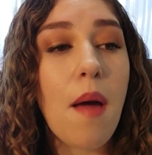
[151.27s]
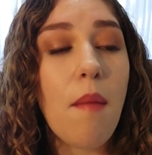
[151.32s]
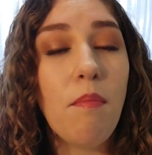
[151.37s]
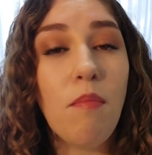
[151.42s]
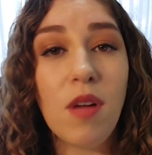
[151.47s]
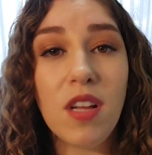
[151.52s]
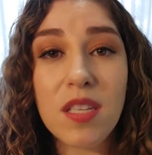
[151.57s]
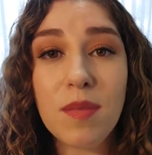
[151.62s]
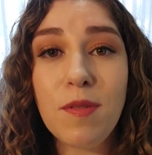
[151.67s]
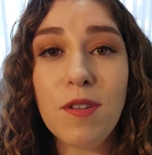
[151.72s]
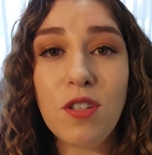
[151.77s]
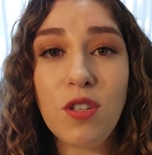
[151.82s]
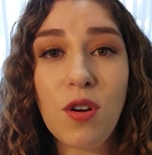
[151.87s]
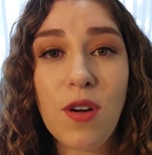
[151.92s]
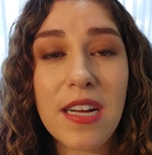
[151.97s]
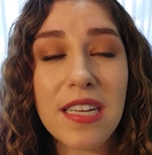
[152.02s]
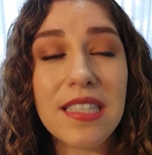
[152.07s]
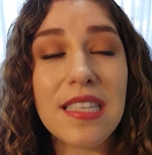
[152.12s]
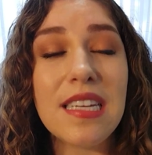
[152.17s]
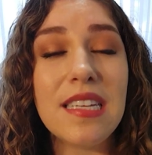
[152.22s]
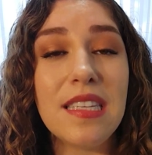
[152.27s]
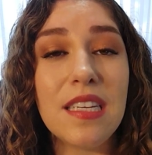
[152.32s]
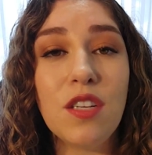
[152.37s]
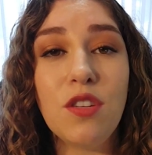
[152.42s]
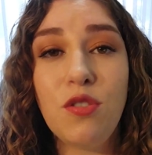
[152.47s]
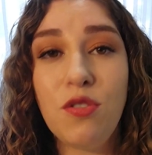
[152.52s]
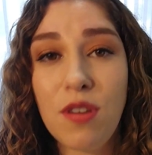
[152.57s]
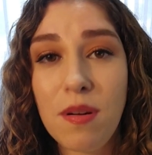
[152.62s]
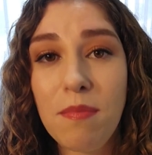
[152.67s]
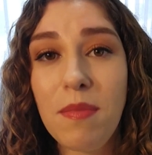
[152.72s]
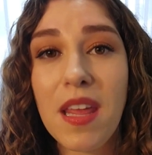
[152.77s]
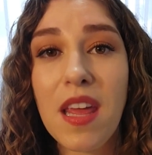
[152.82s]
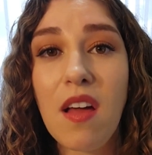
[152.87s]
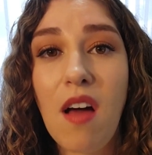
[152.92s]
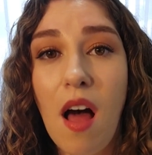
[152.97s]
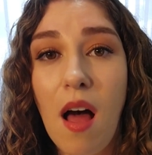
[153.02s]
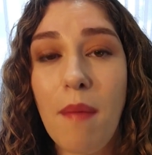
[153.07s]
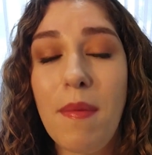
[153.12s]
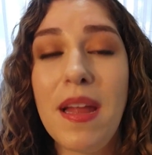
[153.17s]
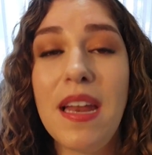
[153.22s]
multiple choice is extremely
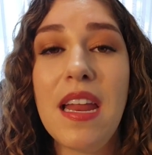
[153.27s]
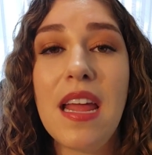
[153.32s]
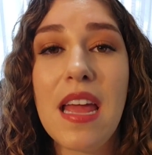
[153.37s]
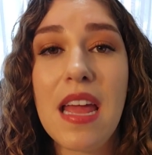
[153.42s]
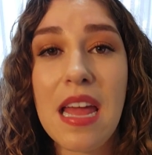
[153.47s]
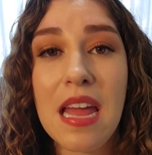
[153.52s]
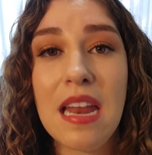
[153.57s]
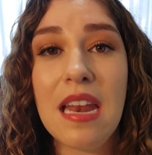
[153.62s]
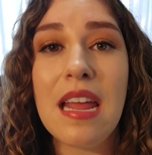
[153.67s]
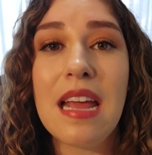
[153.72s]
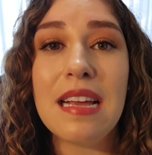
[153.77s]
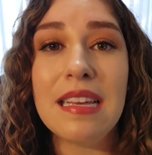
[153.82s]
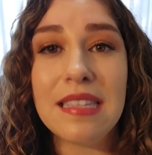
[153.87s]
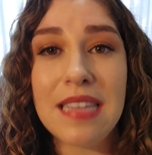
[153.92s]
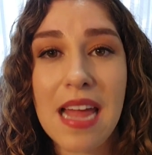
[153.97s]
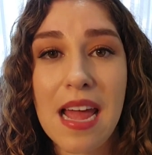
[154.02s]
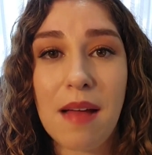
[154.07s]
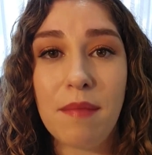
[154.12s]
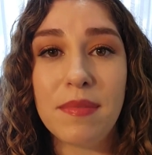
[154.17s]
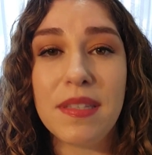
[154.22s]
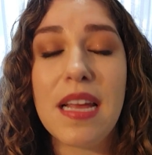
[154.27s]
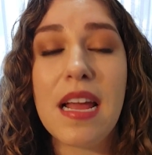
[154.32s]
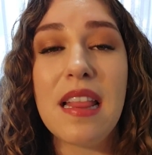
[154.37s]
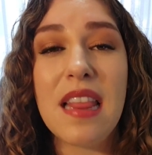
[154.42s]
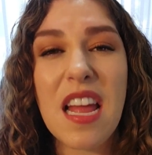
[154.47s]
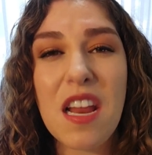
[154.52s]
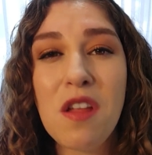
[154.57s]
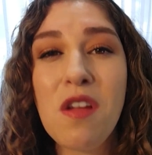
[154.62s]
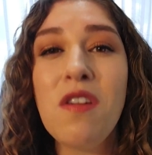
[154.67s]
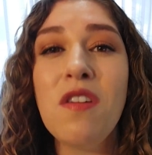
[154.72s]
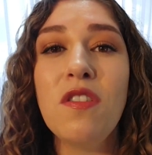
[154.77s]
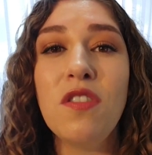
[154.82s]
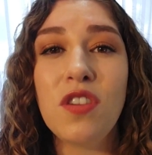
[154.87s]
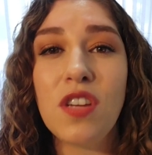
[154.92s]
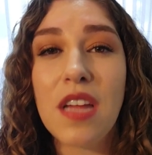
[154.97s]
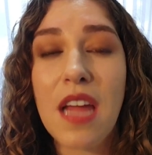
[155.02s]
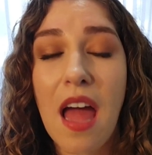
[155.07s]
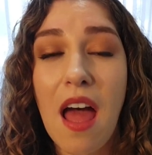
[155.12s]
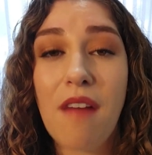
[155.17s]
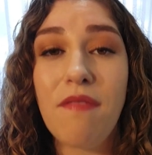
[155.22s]
common in exams, and then you
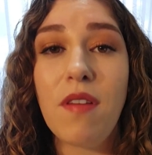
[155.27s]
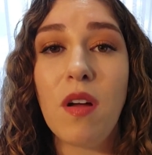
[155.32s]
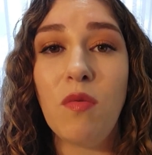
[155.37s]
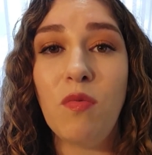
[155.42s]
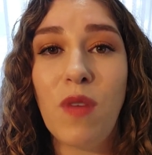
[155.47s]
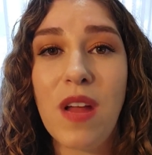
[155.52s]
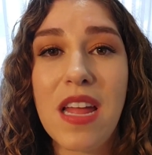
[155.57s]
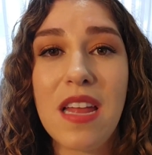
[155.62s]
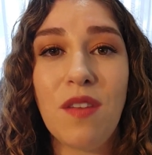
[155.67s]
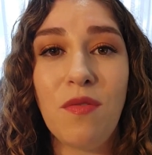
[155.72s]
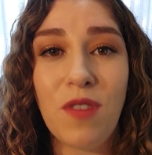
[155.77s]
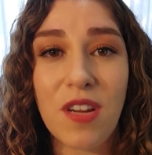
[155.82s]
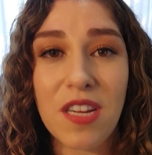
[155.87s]
usually have a written